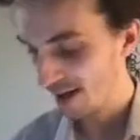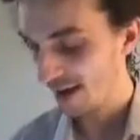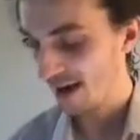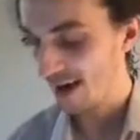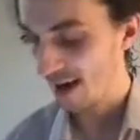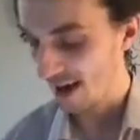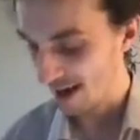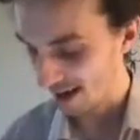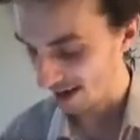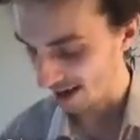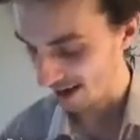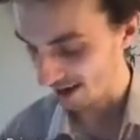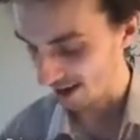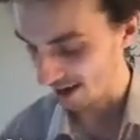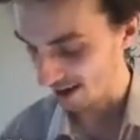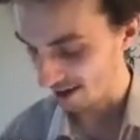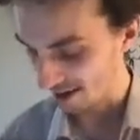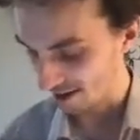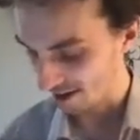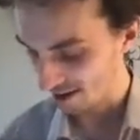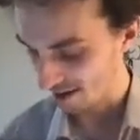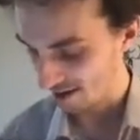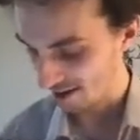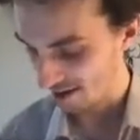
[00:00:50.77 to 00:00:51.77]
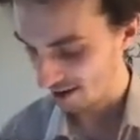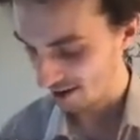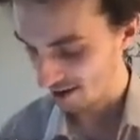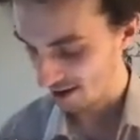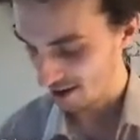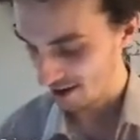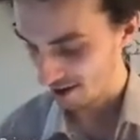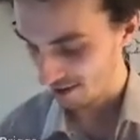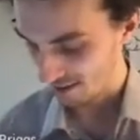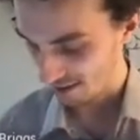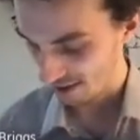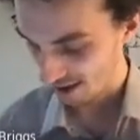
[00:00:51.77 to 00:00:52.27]
And
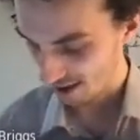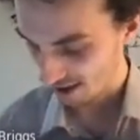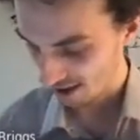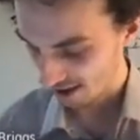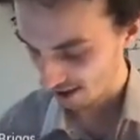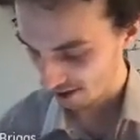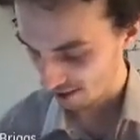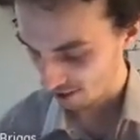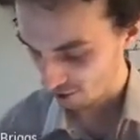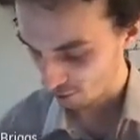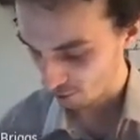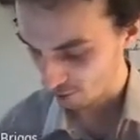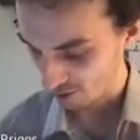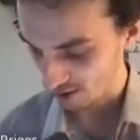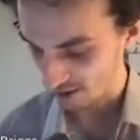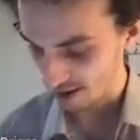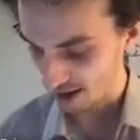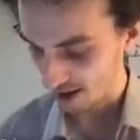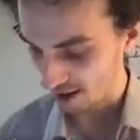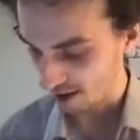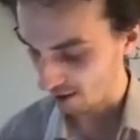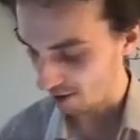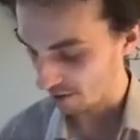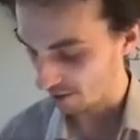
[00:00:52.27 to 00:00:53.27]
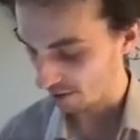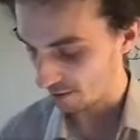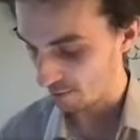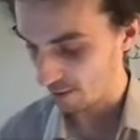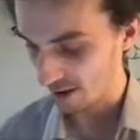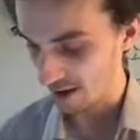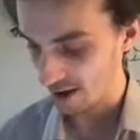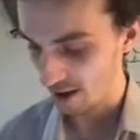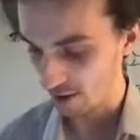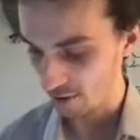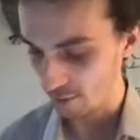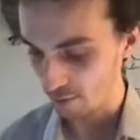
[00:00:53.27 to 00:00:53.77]
then using that, I'll explain
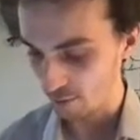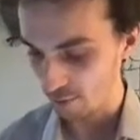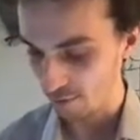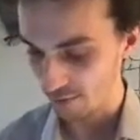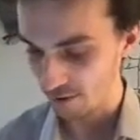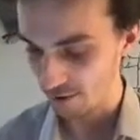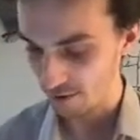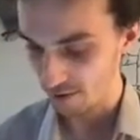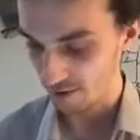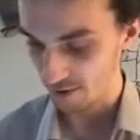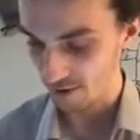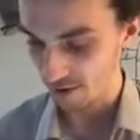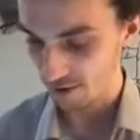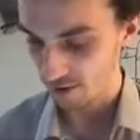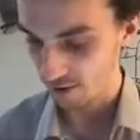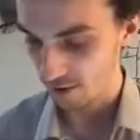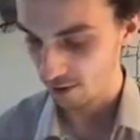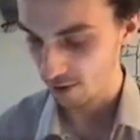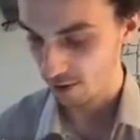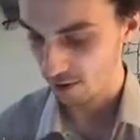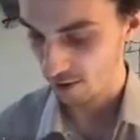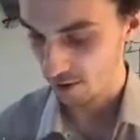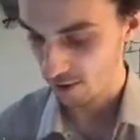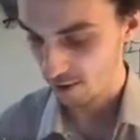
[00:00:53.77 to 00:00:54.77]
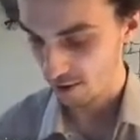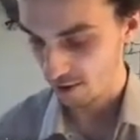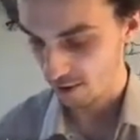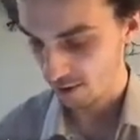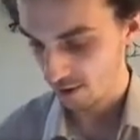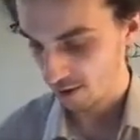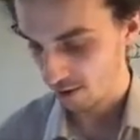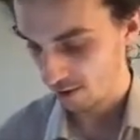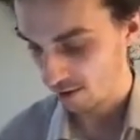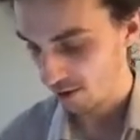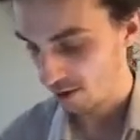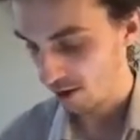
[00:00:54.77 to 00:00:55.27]
how to prove this conjecture.
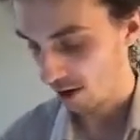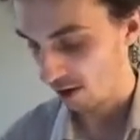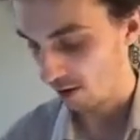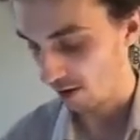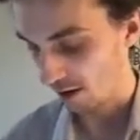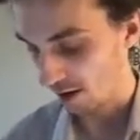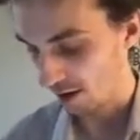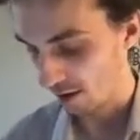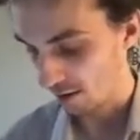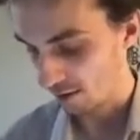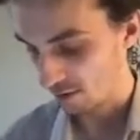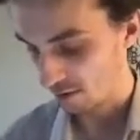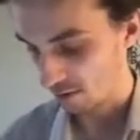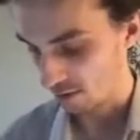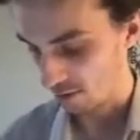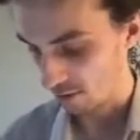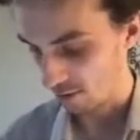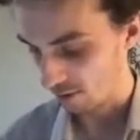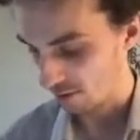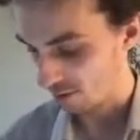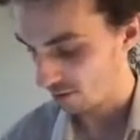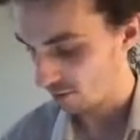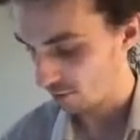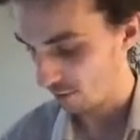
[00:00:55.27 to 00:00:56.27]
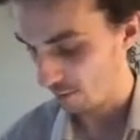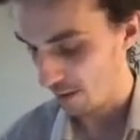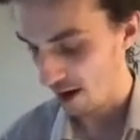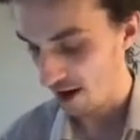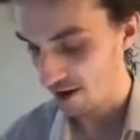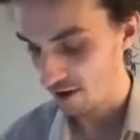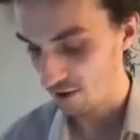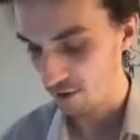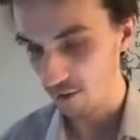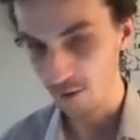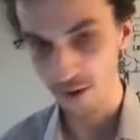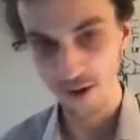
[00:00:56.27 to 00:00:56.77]
Okay, so to remind
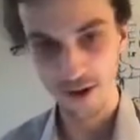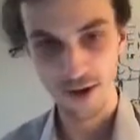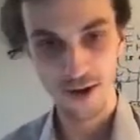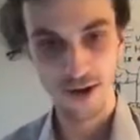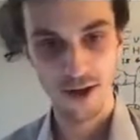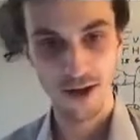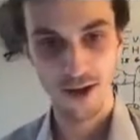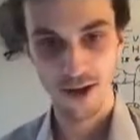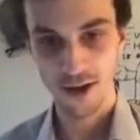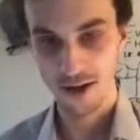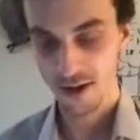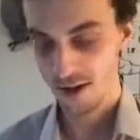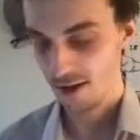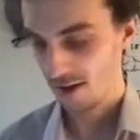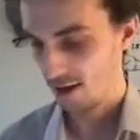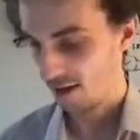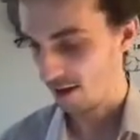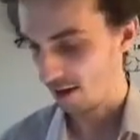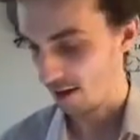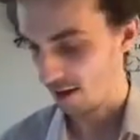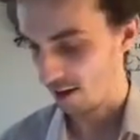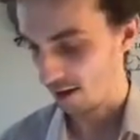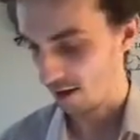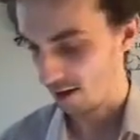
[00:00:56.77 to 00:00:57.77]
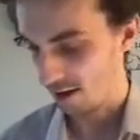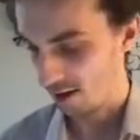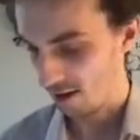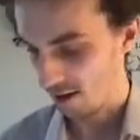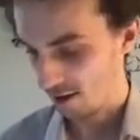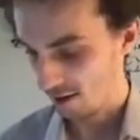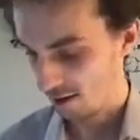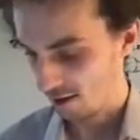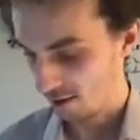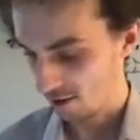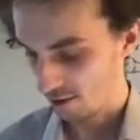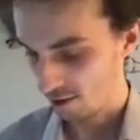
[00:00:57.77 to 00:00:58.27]
you, uh,
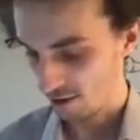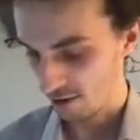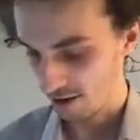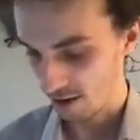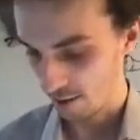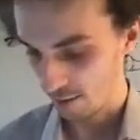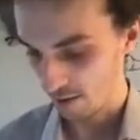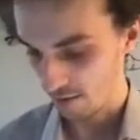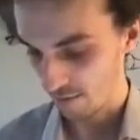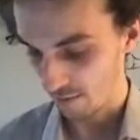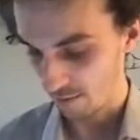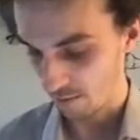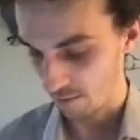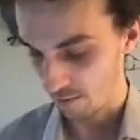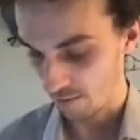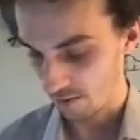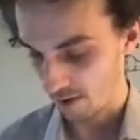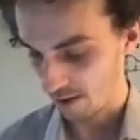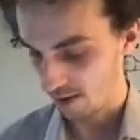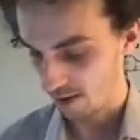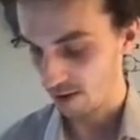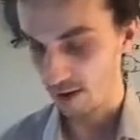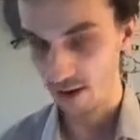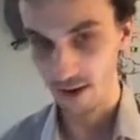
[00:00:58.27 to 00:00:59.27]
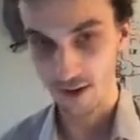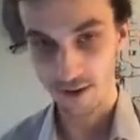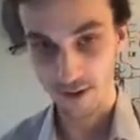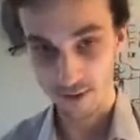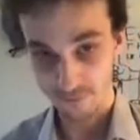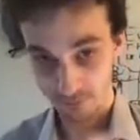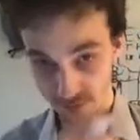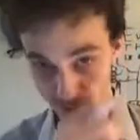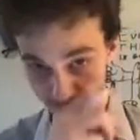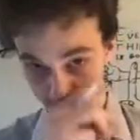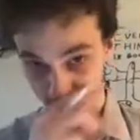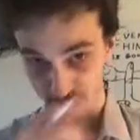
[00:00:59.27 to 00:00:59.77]
you should tell me if, if
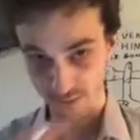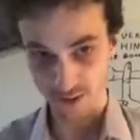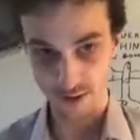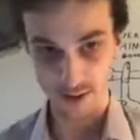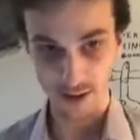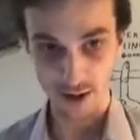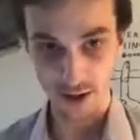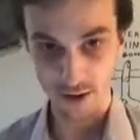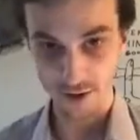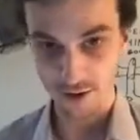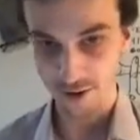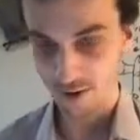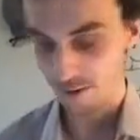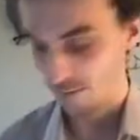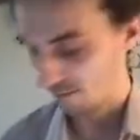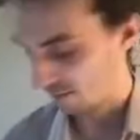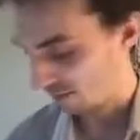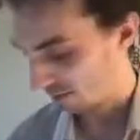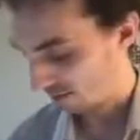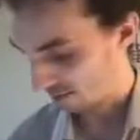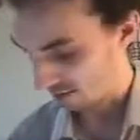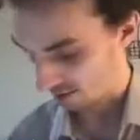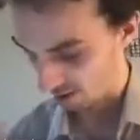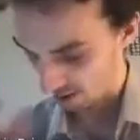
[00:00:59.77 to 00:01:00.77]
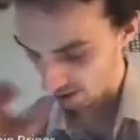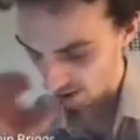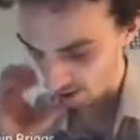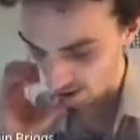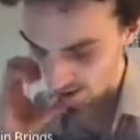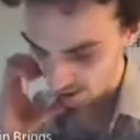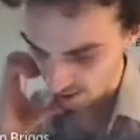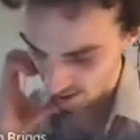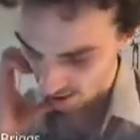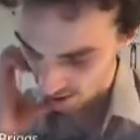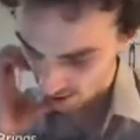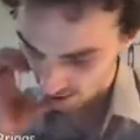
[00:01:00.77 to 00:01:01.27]
everything is large enough again.
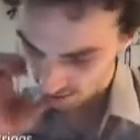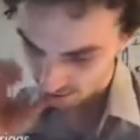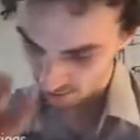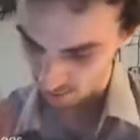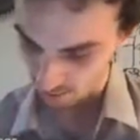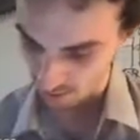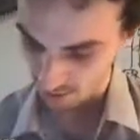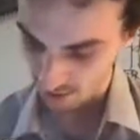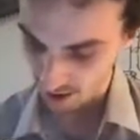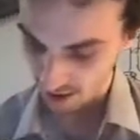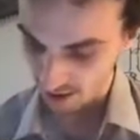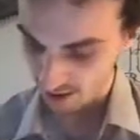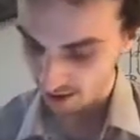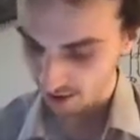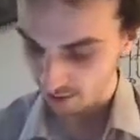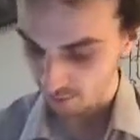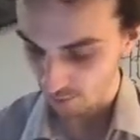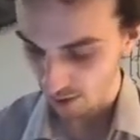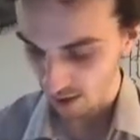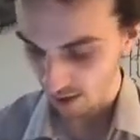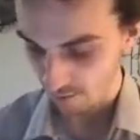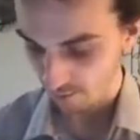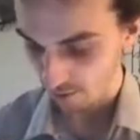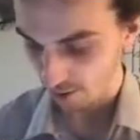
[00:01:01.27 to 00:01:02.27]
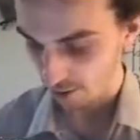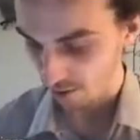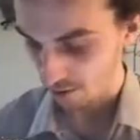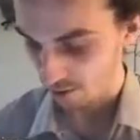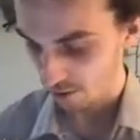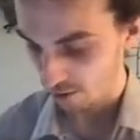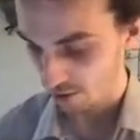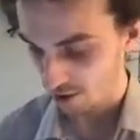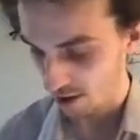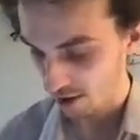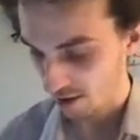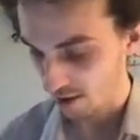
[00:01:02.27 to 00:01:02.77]
So the setting is we have a
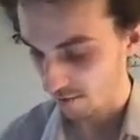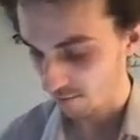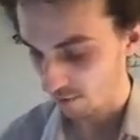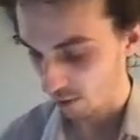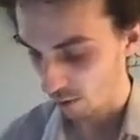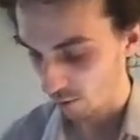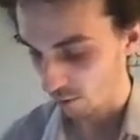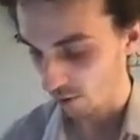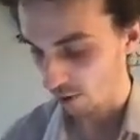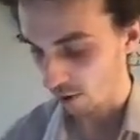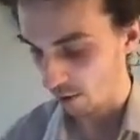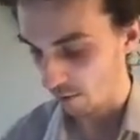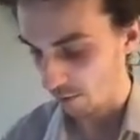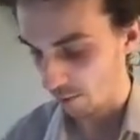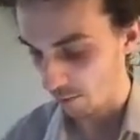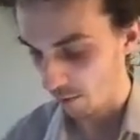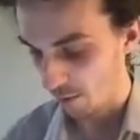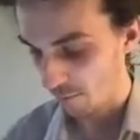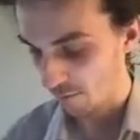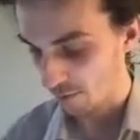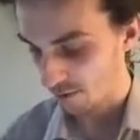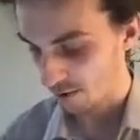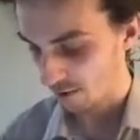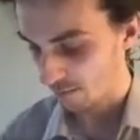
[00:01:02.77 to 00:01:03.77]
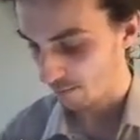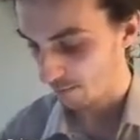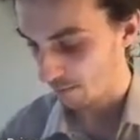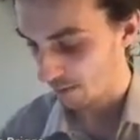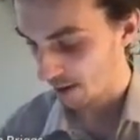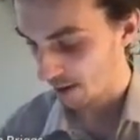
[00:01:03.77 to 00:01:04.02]
surjective local homomorphism